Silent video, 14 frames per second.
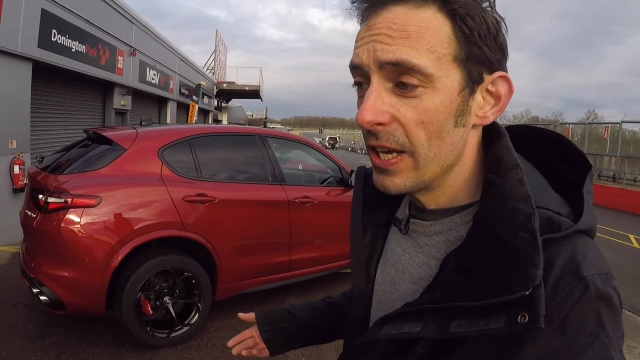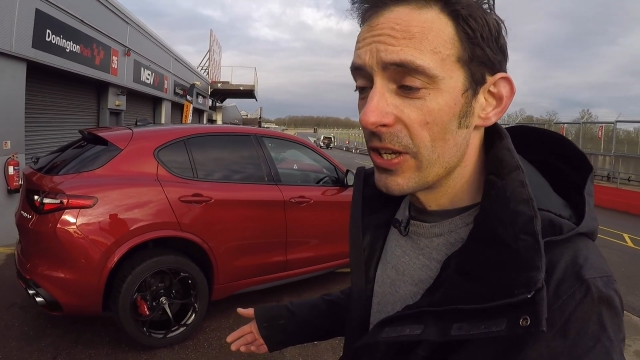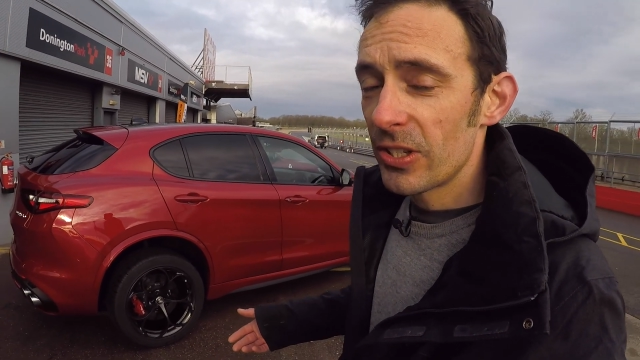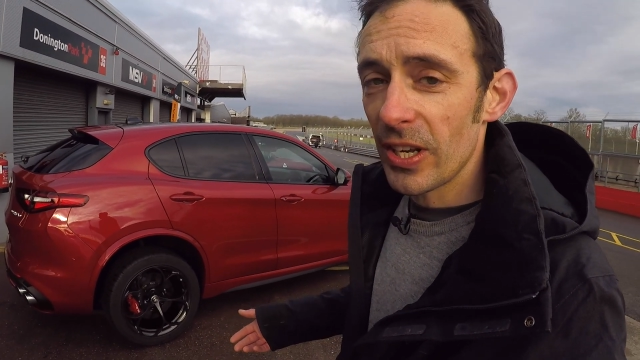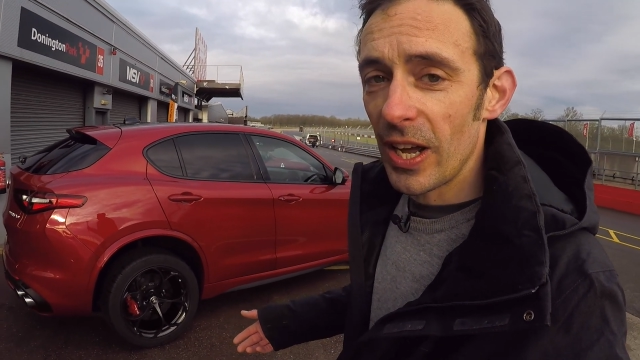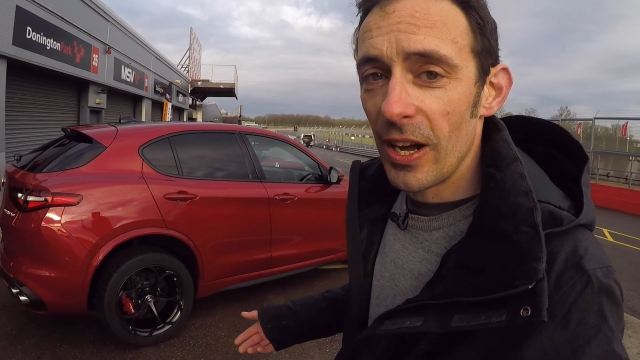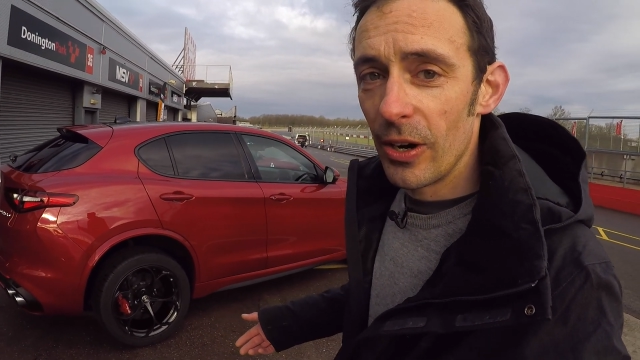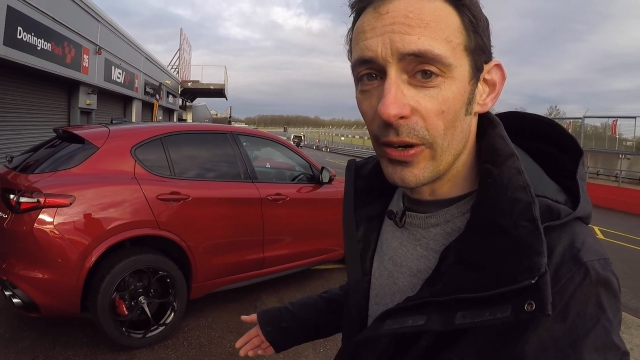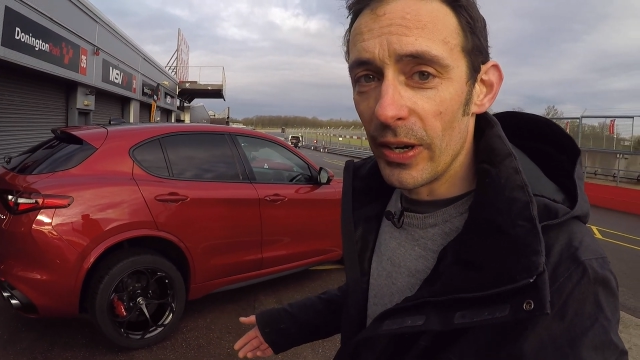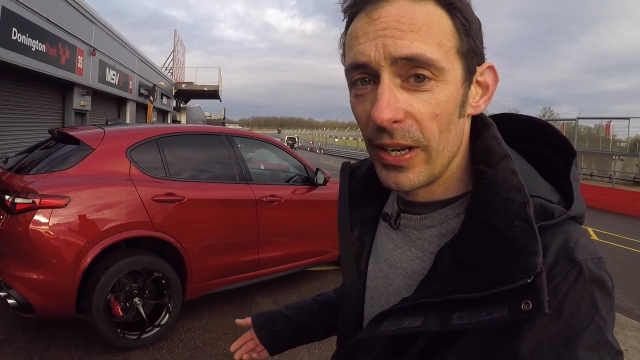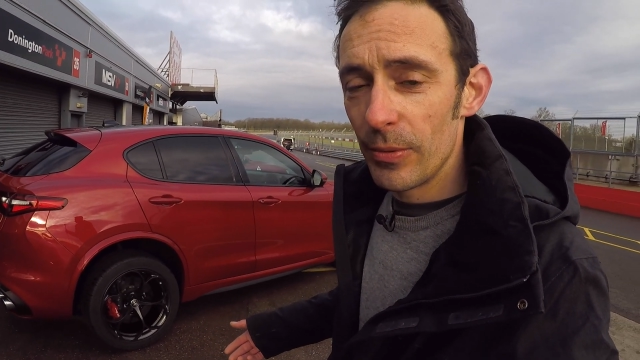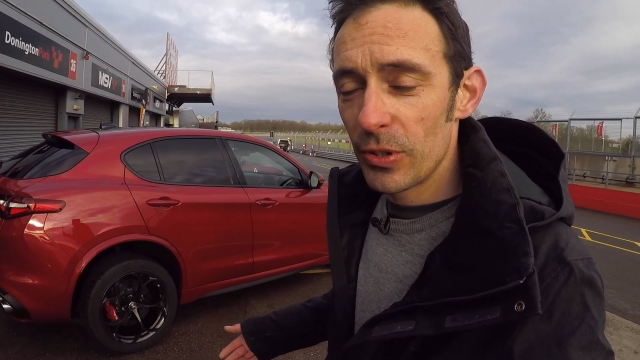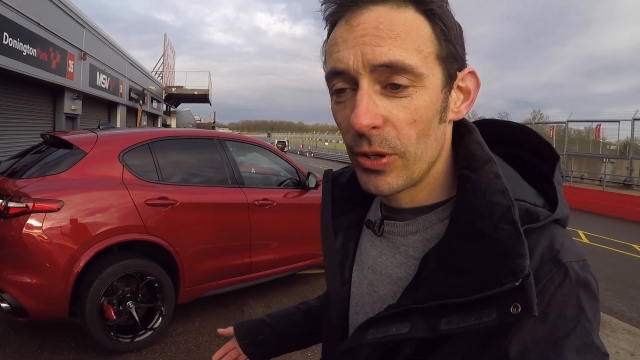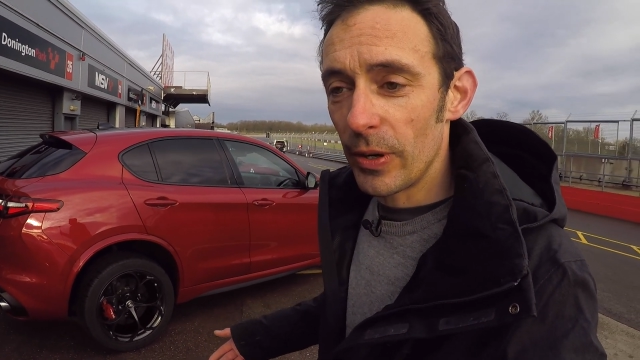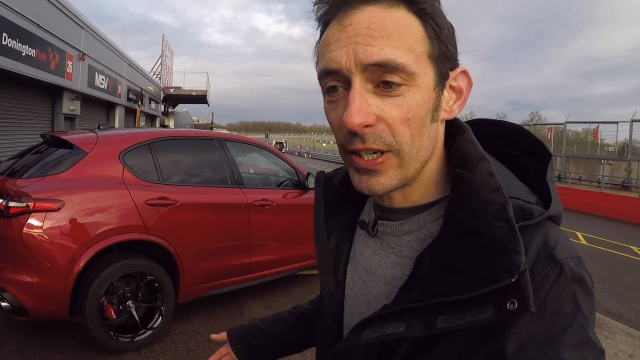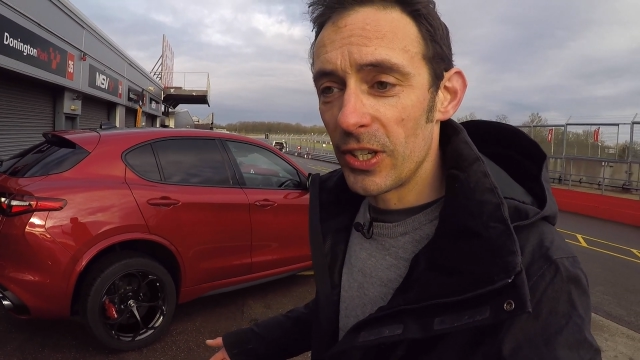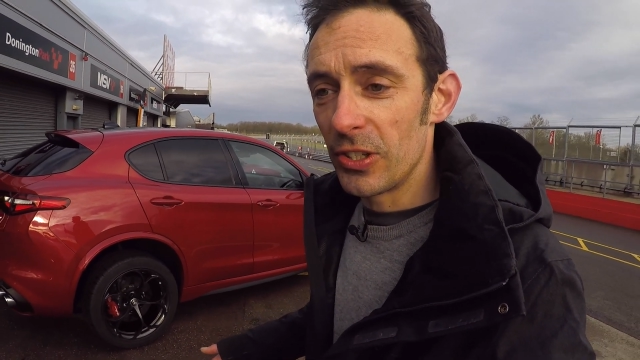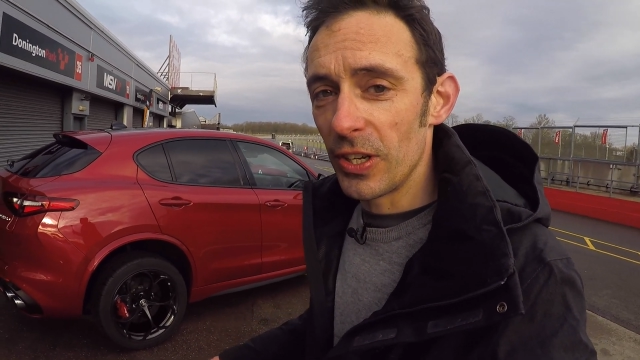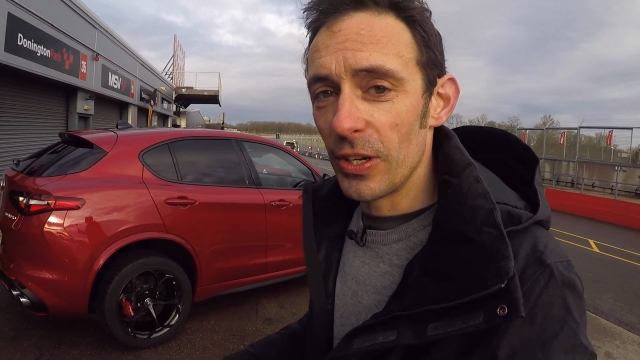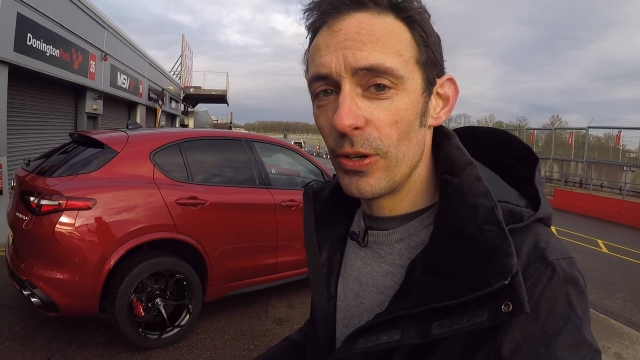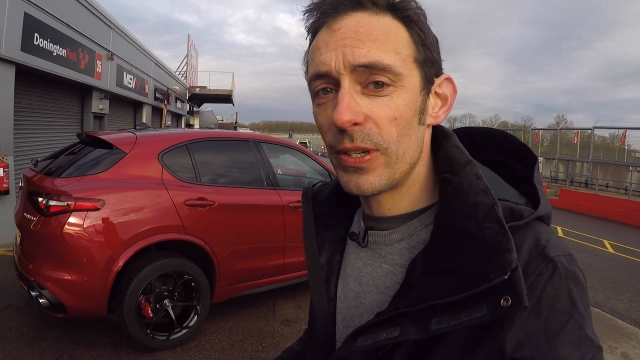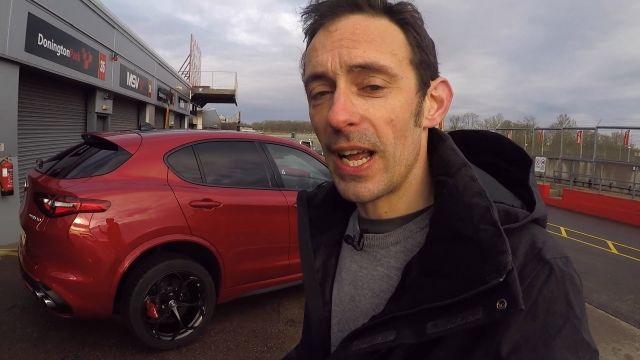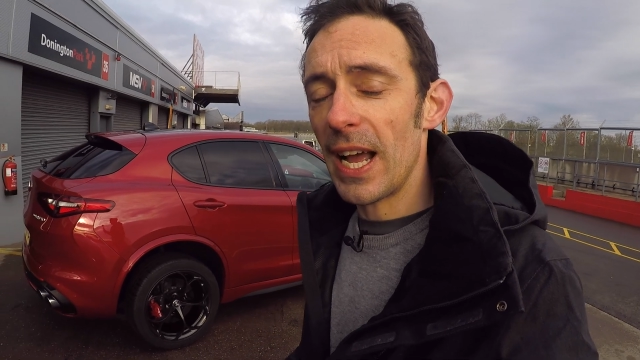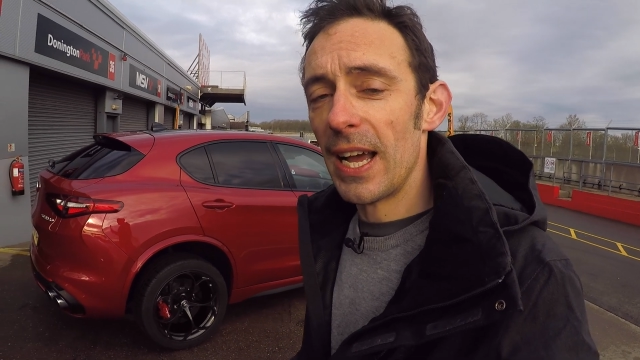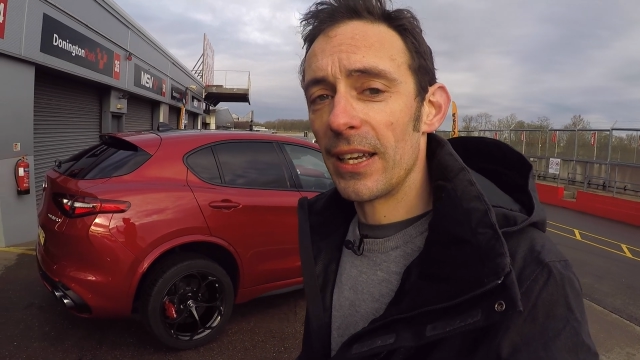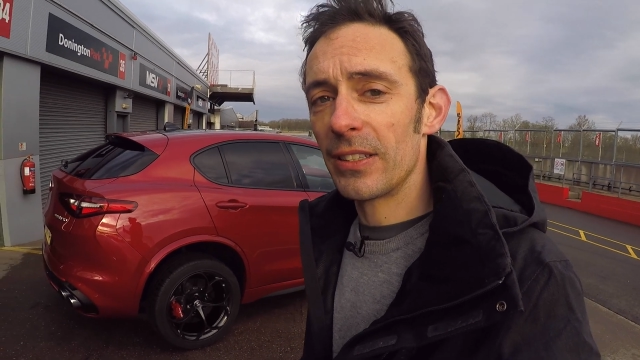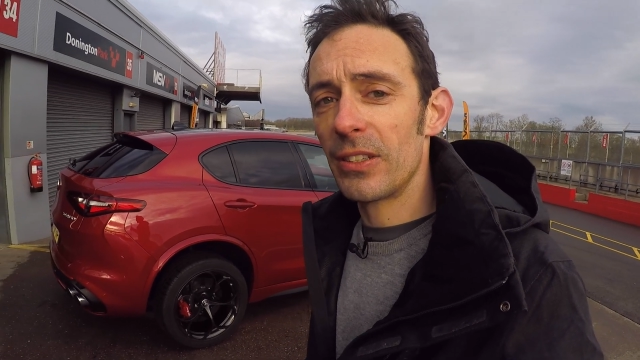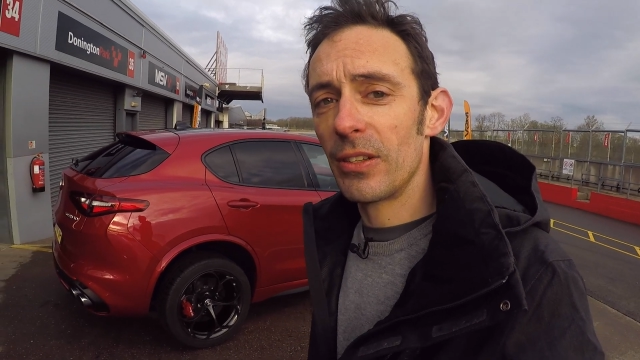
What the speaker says: So he was quite a dude, and